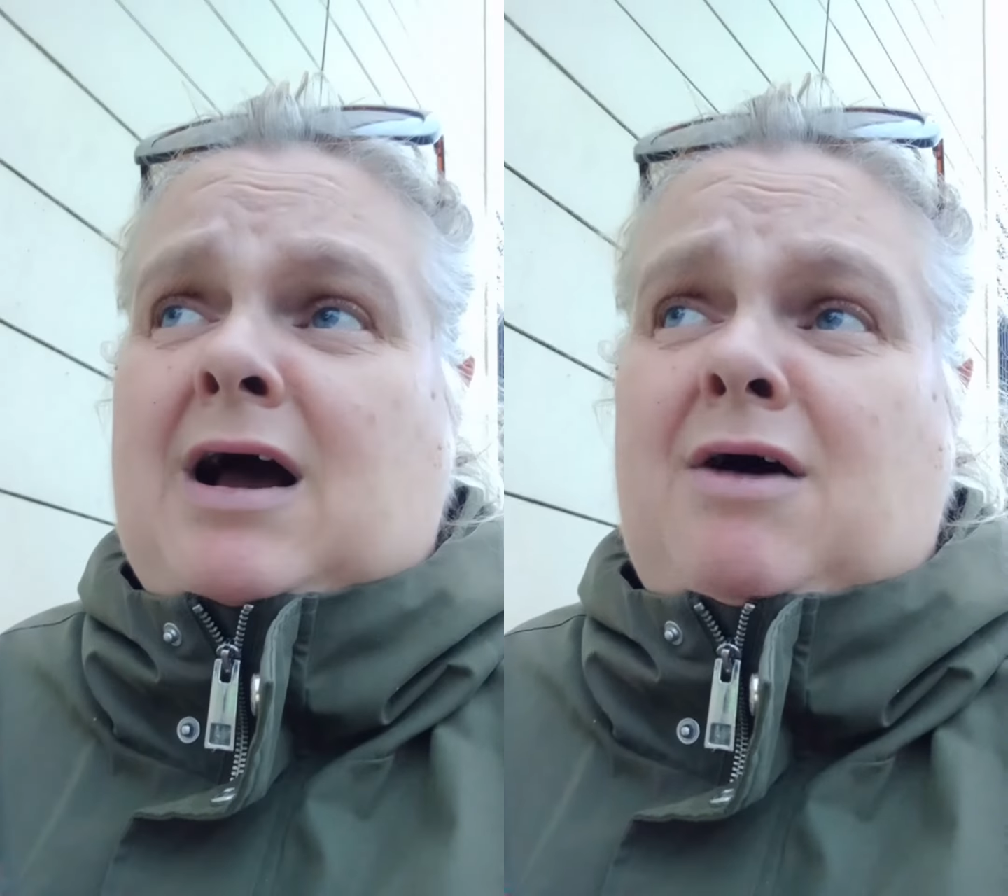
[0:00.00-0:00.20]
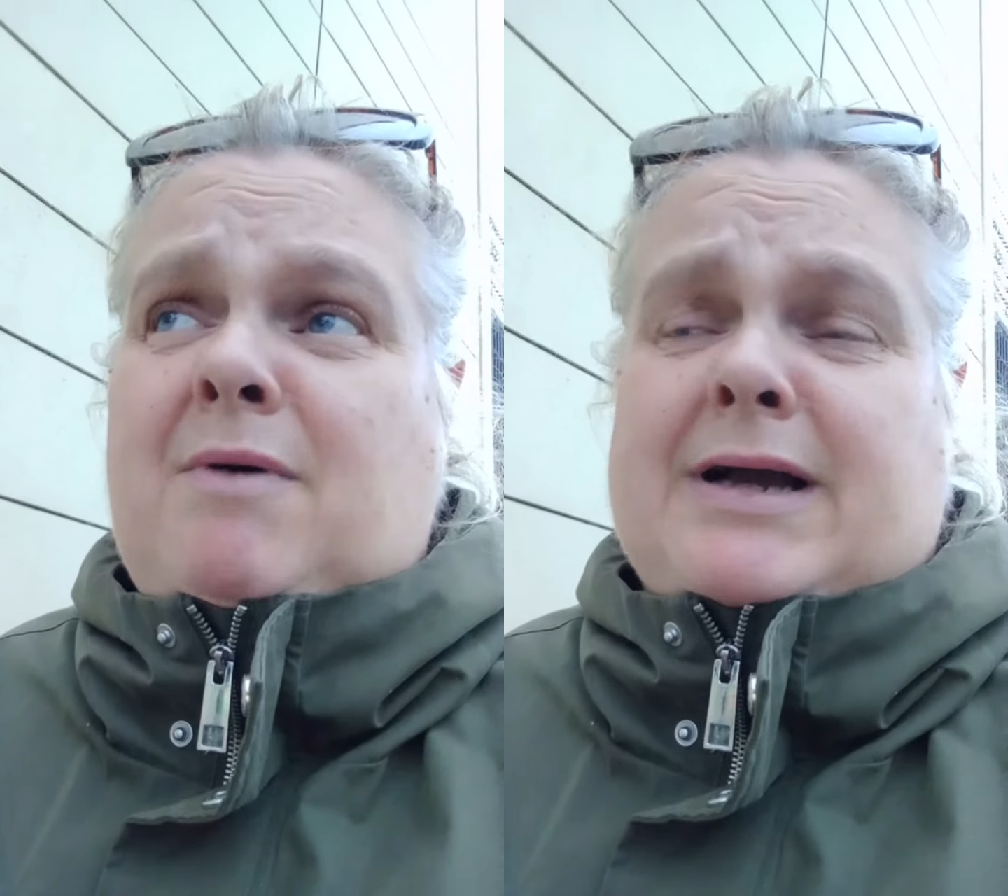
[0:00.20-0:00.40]

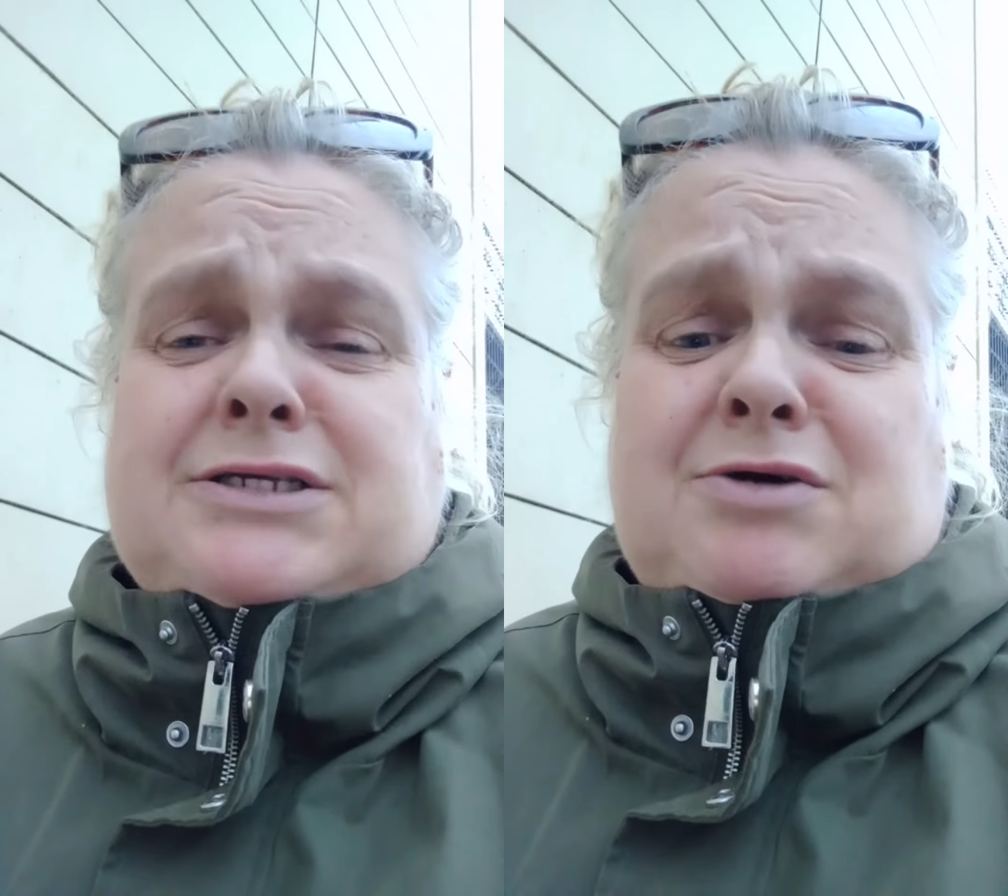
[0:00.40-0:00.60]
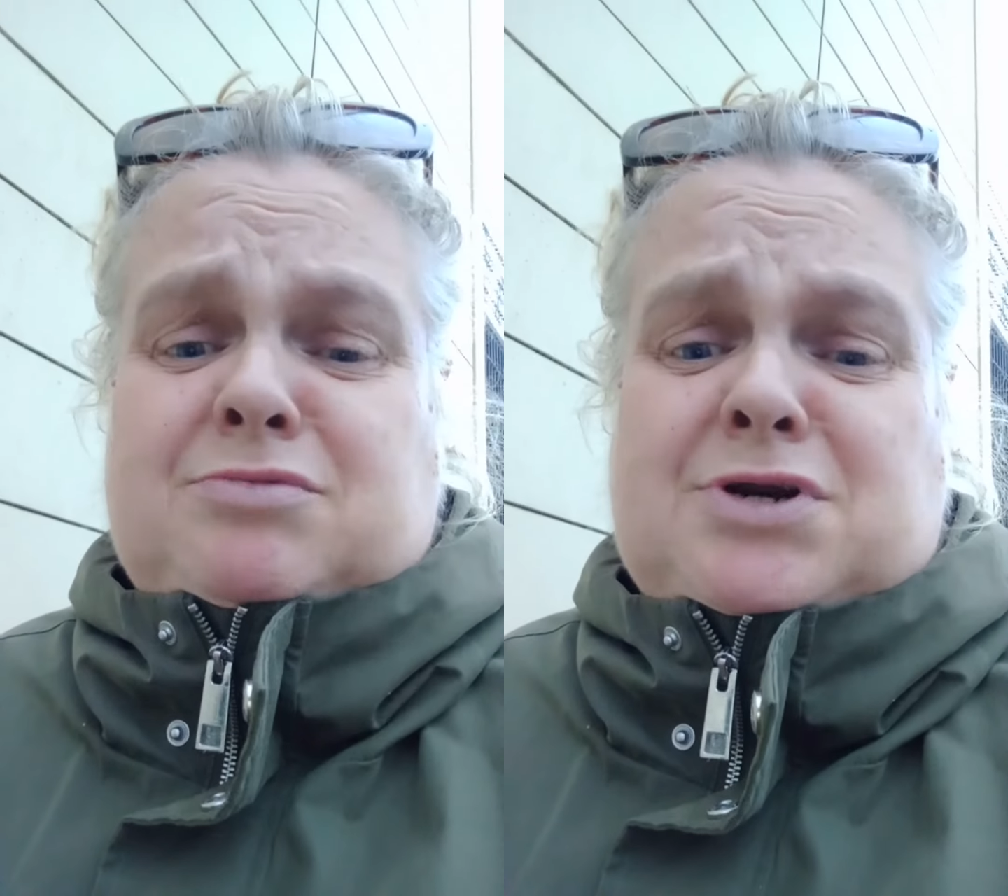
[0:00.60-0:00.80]
Oh, I
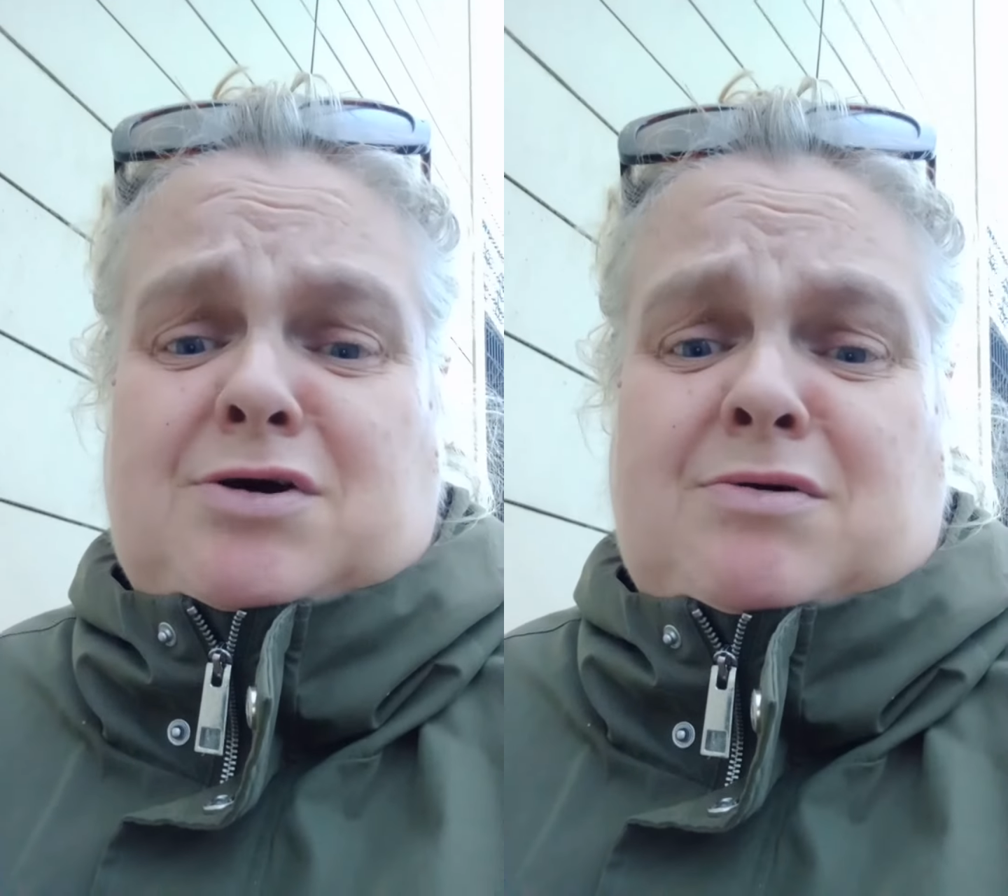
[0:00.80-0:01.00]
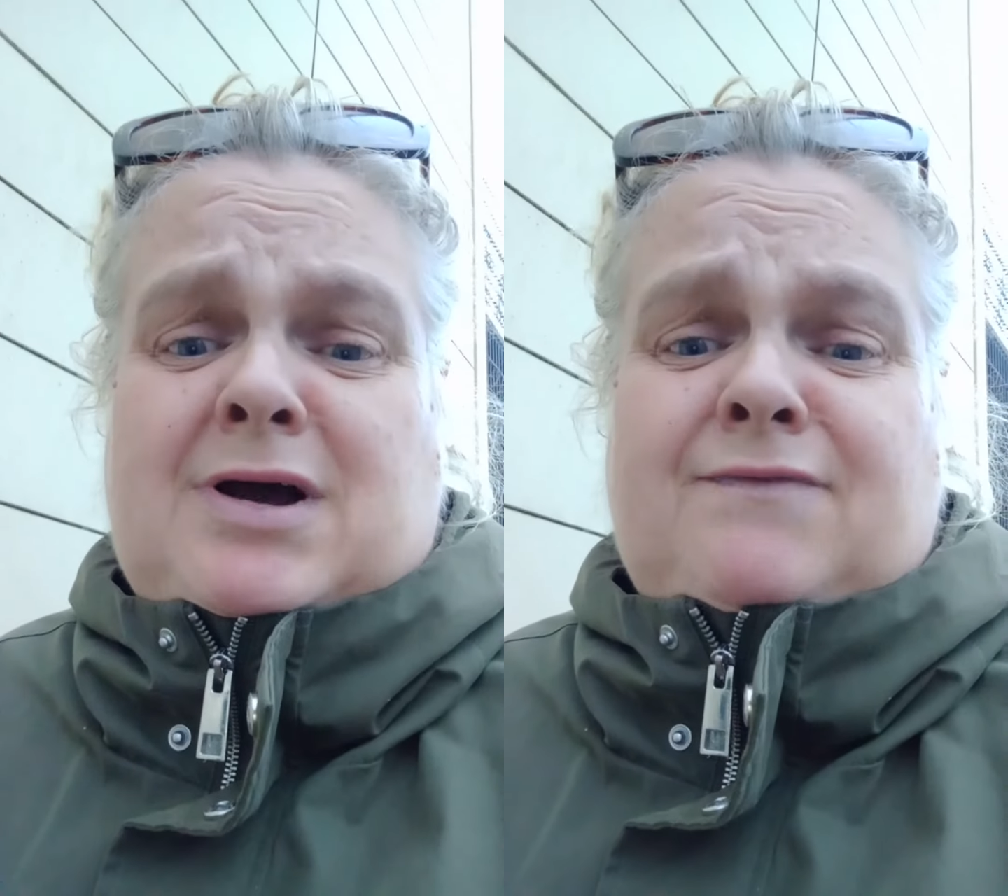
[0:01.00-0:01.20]
don't
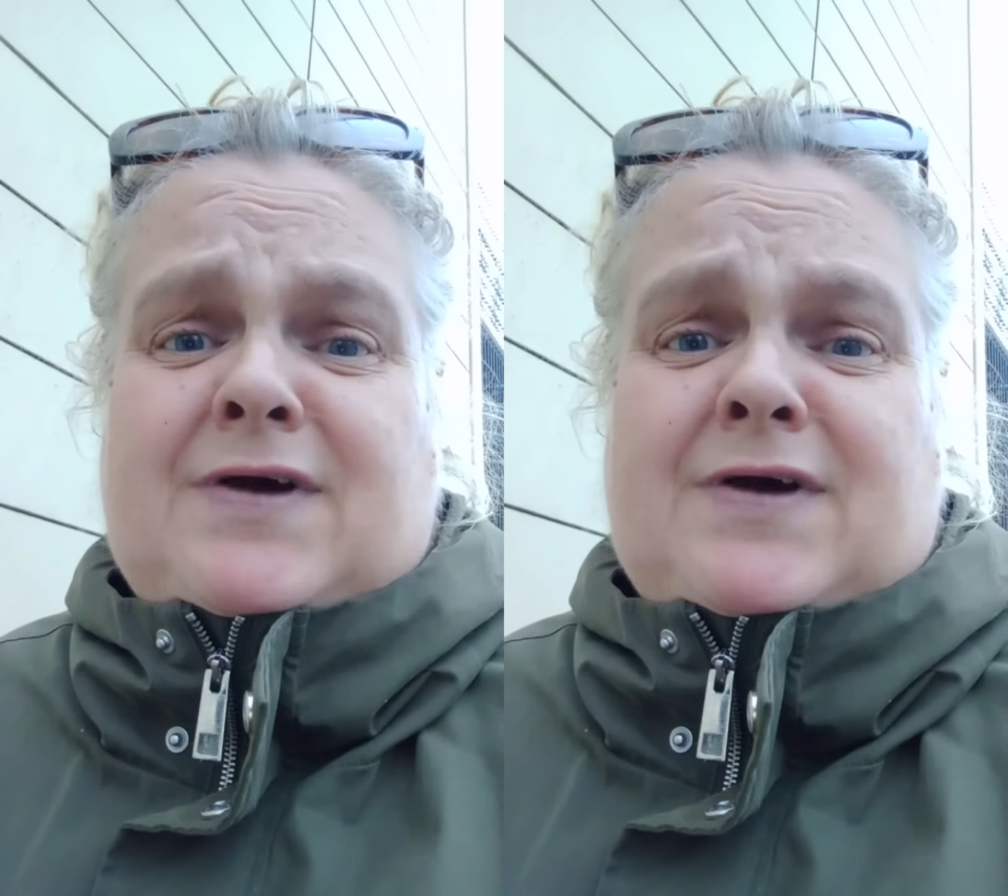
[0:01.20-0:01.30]
know, I've